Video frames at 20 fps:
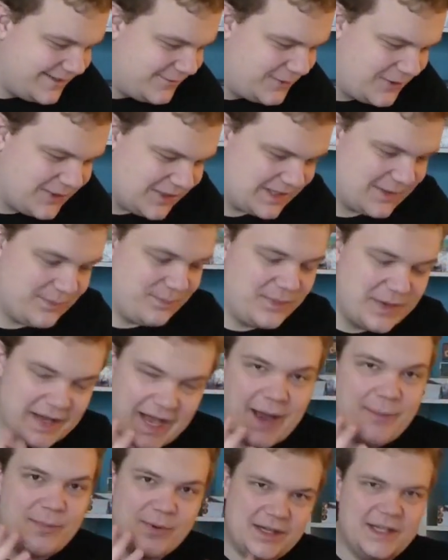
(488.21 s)
Because
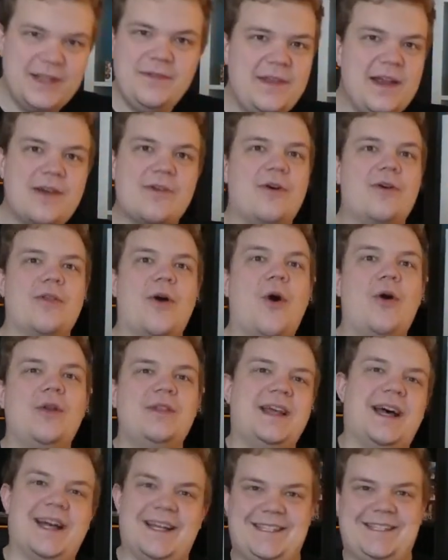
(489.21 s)
I believe they're on all
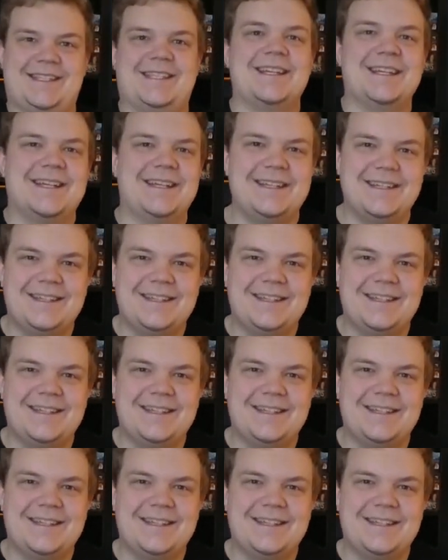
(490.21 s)
dice.